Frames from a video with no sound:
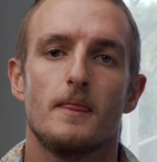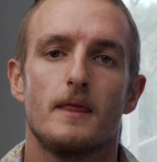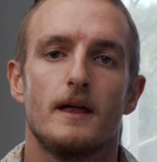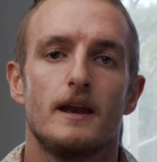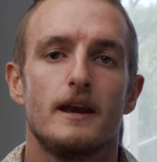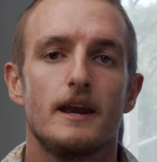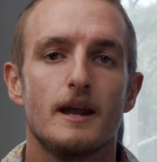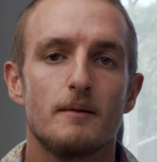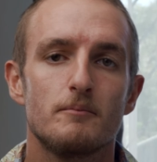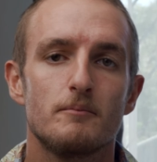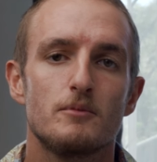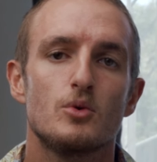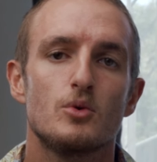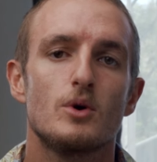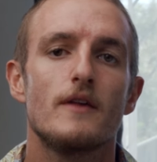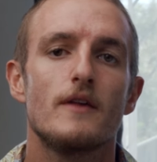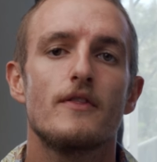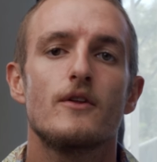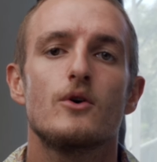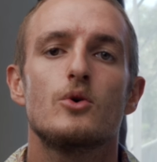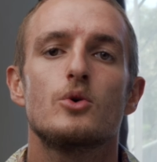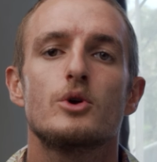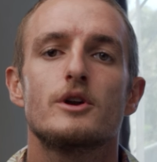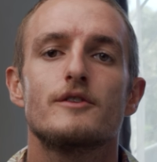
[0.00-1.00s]
Number one, the
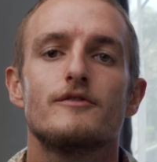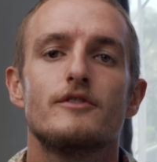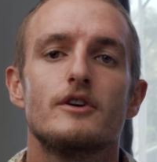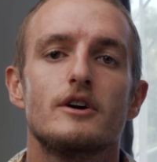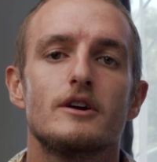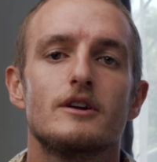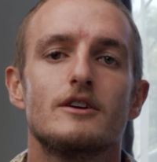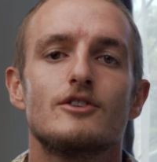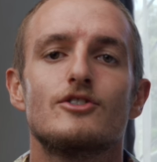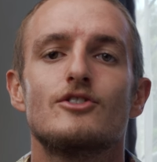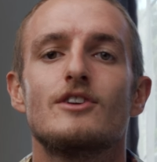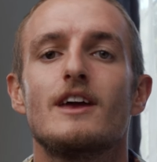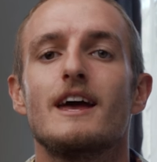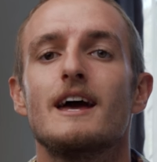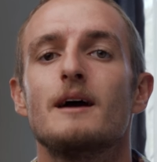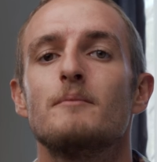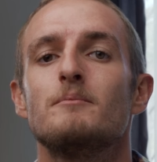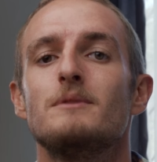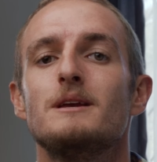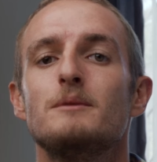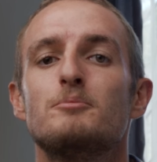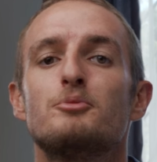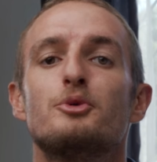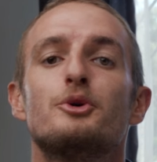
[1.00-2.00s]
autofocus can
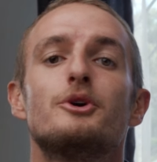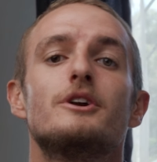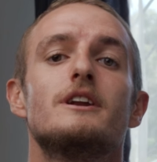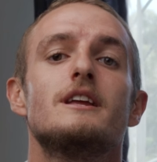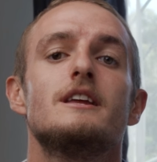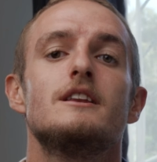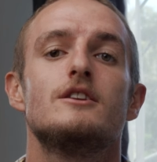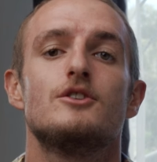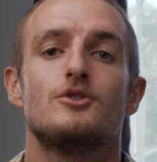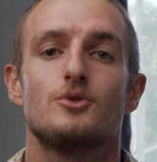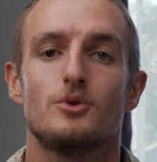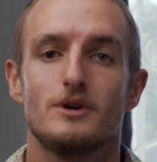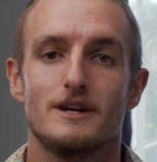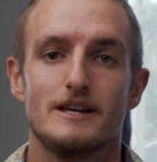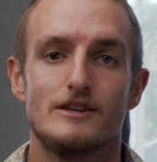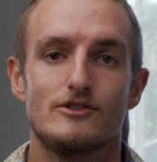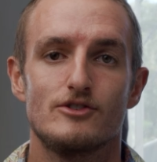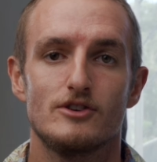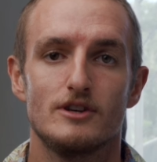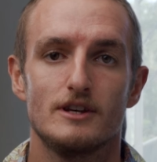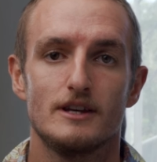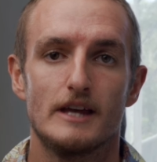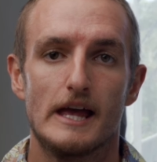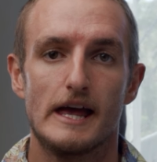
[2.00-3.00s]
be pretty
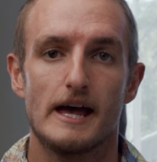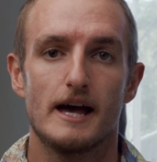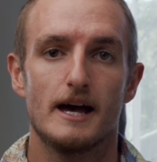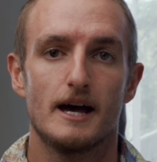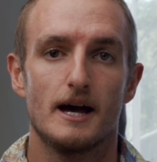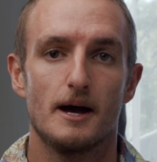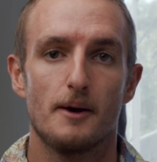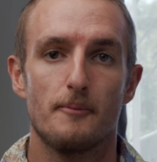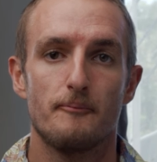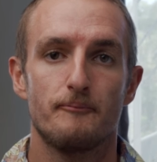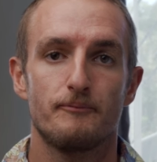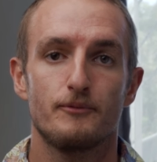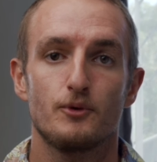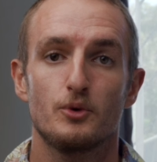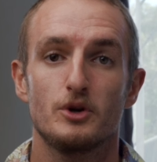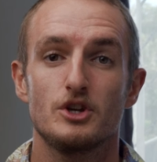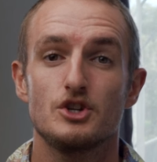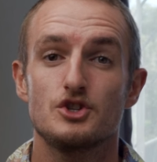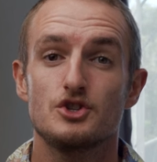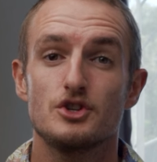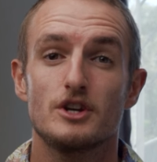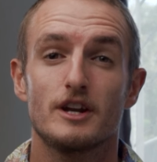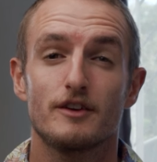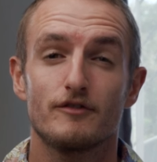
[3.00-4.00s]
noisy. When you're
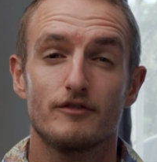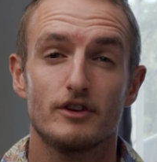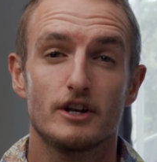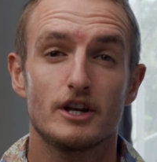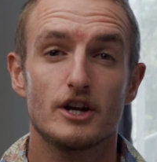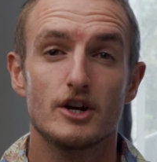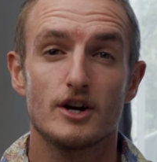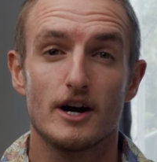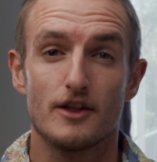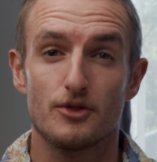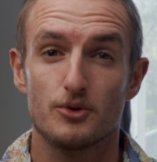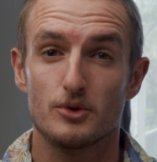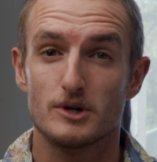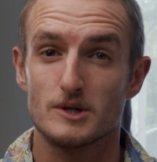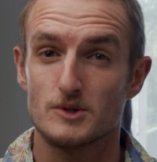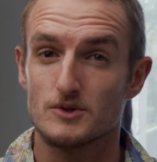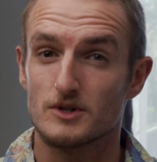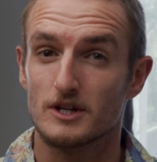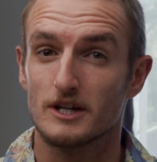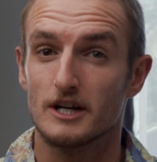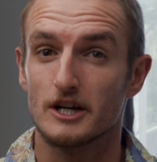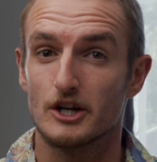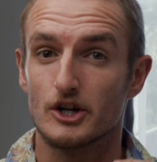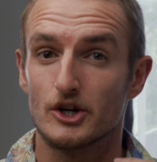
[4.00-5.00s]
shooting video, I thought I was
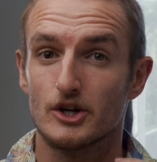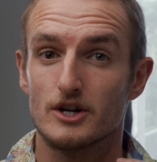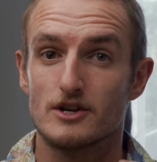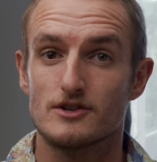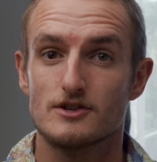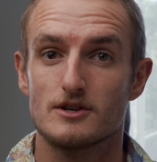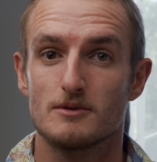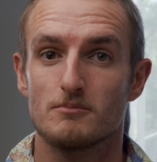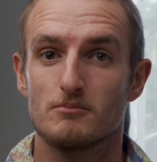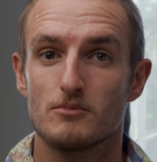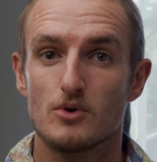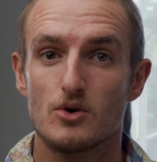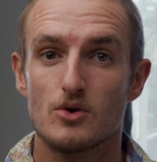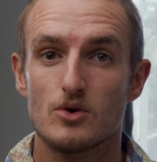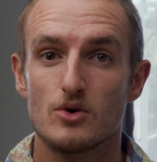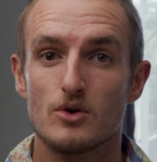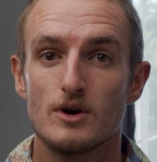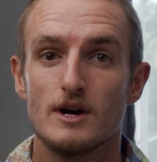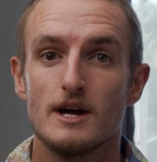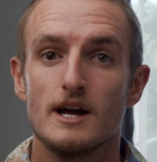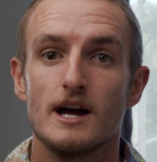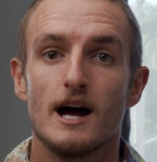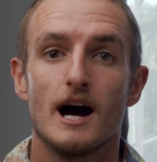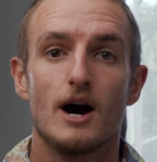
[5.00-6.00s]
going to notice it more.
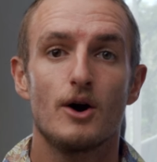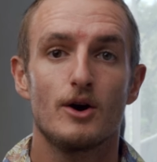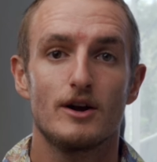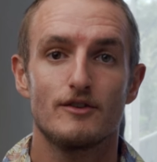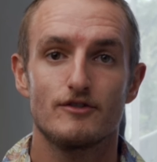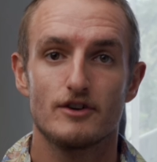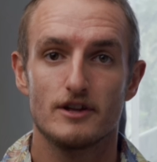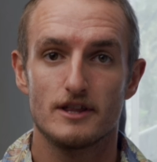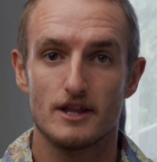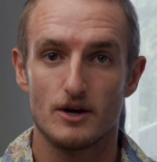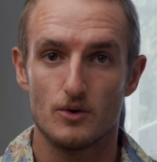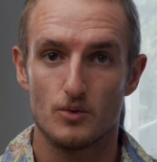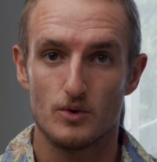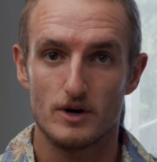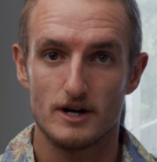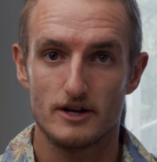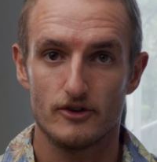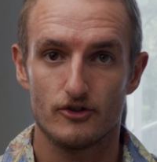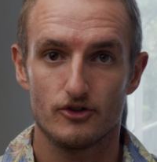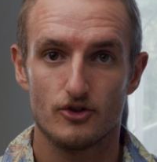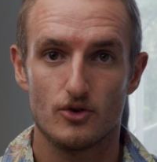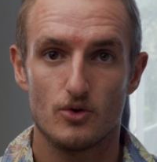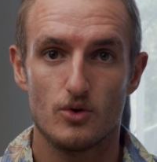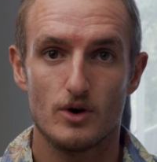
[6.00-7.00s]
However, there
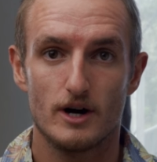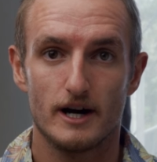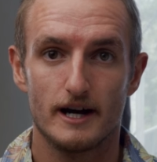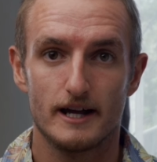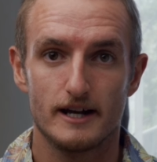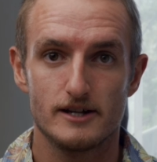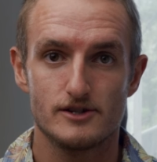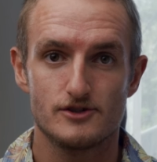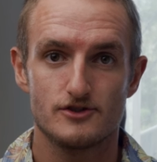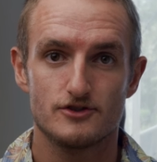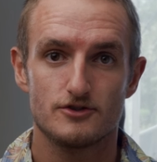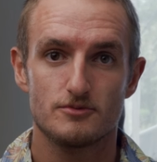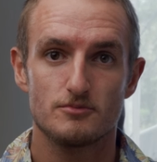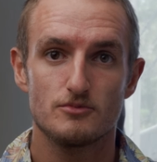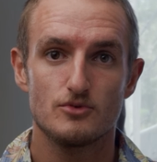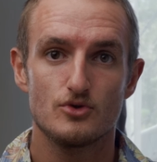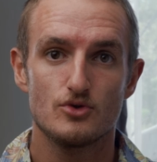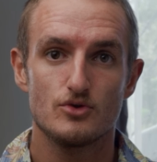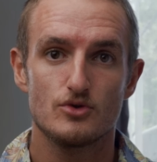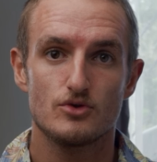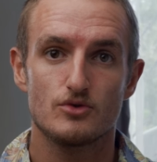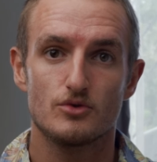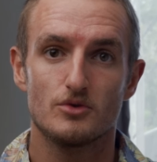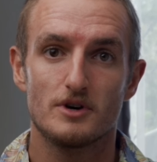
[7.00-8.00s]
was quite a
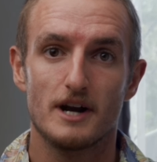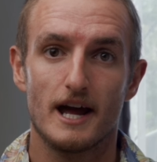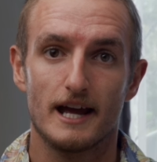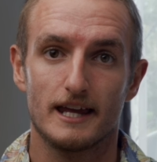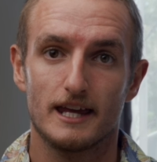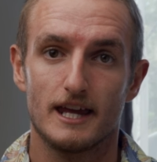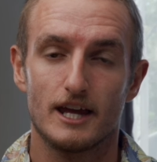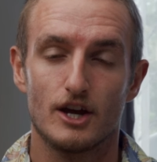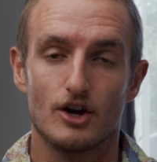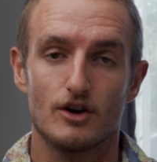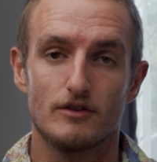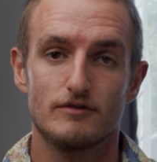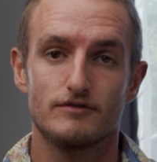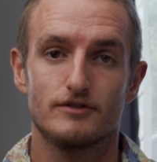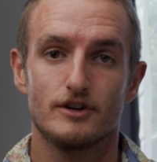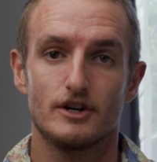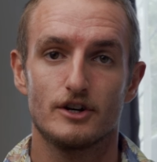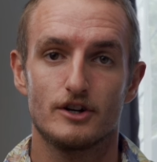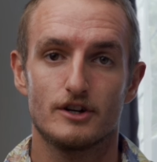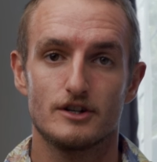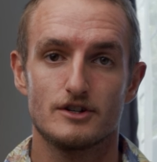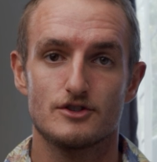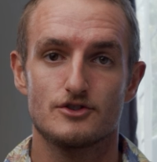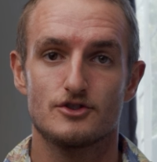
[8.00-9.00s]
smooth racking of
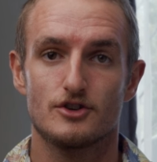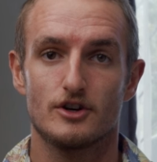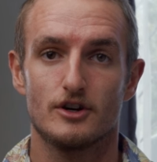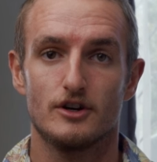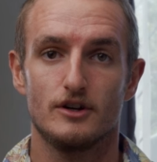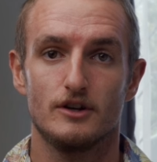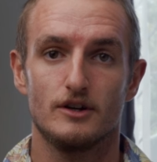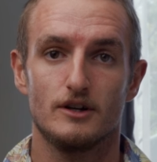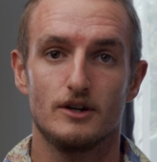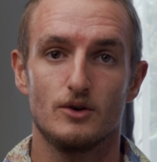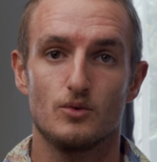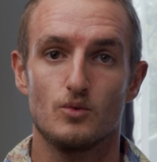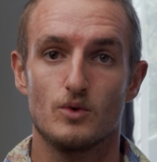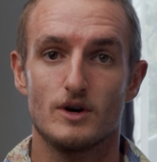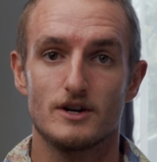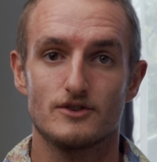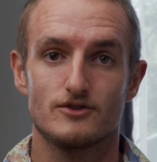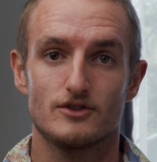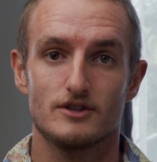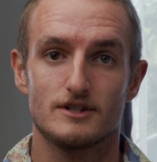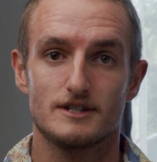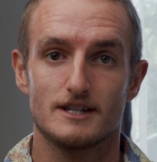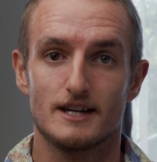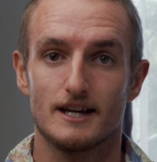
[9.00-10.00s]
focus, so it
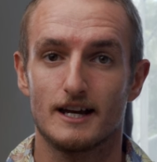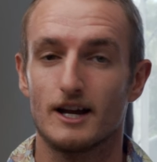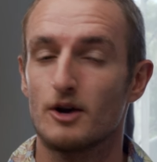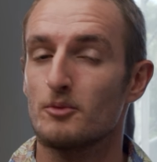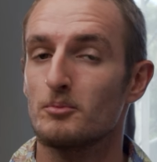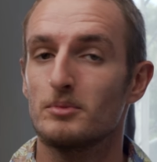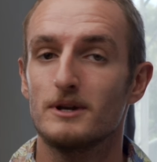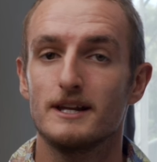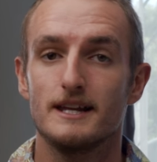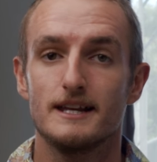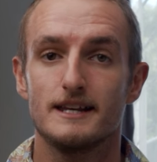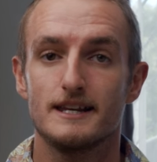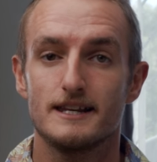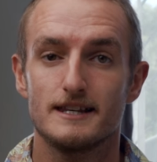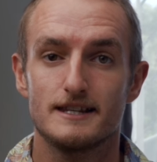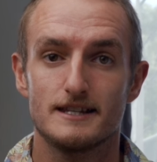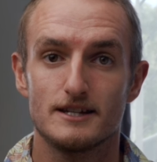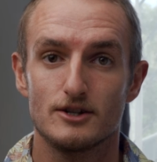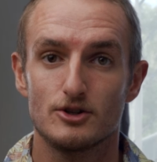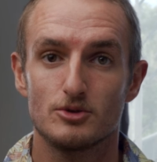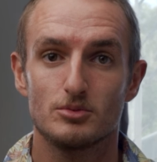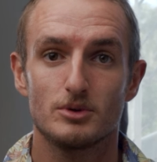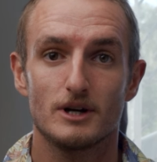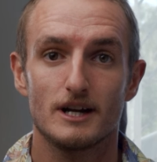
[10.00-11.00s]
wasn't a complete
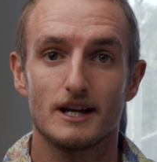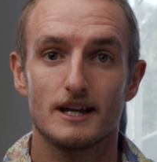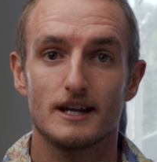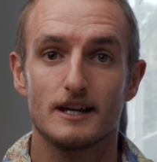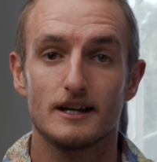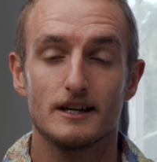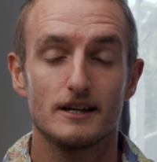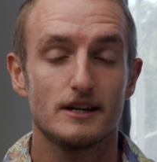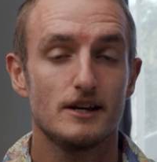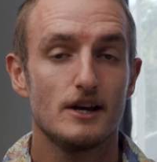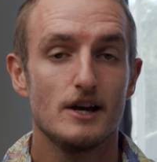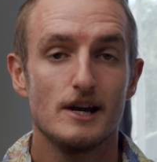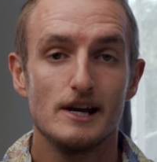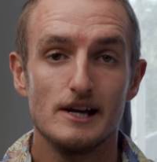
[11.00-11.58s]
deal breaker.